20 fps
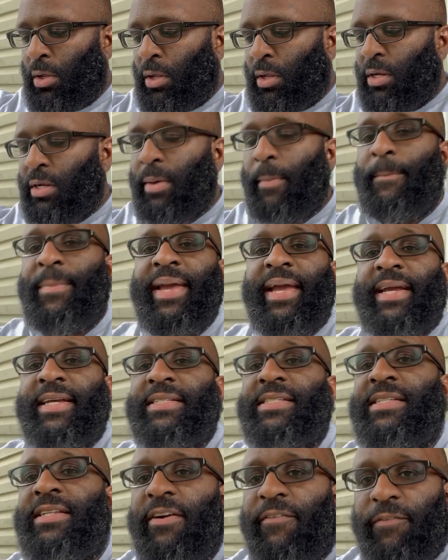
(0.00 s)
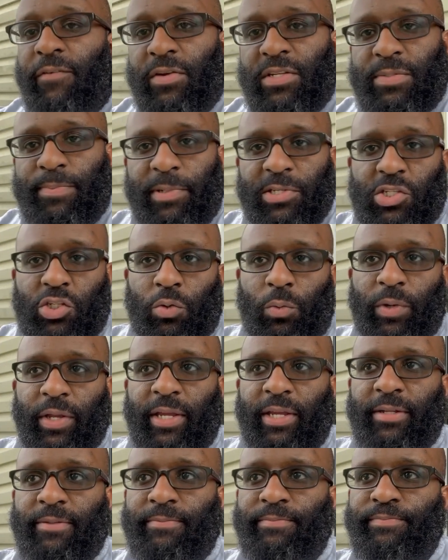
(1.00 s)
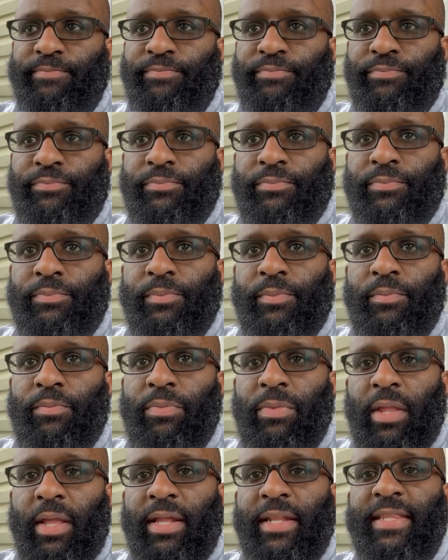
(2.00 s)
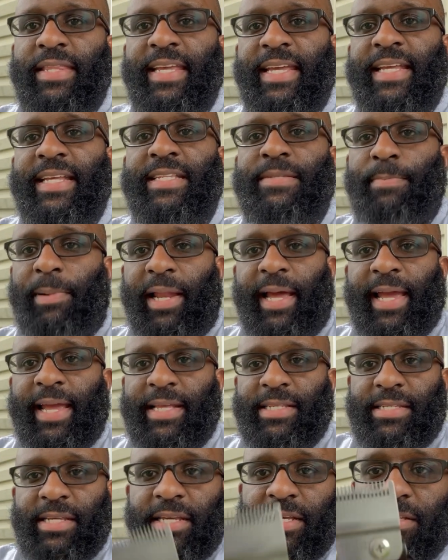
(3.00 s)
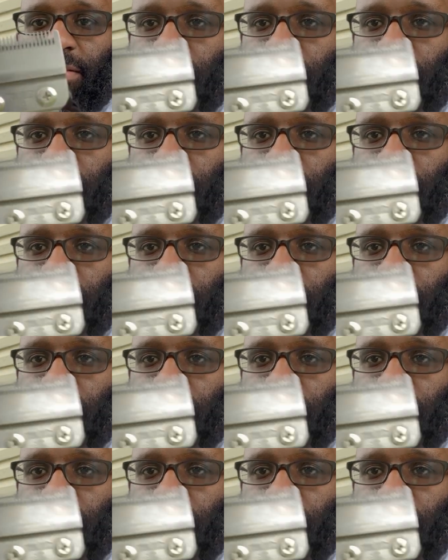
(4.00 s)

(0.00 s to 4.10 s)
the biggest difference between these blades is